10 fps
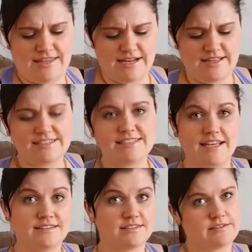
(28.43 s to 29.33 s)
than in the
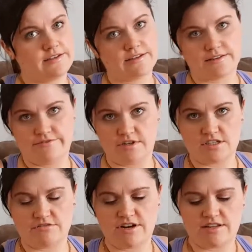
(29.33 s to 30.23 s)
States because you got the
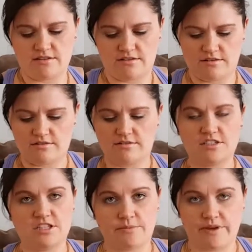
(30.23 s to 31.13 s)
conversion rate,
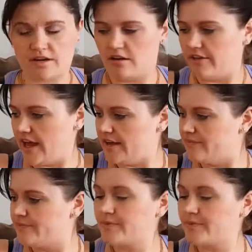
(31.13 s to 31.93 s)
shipping, and all that.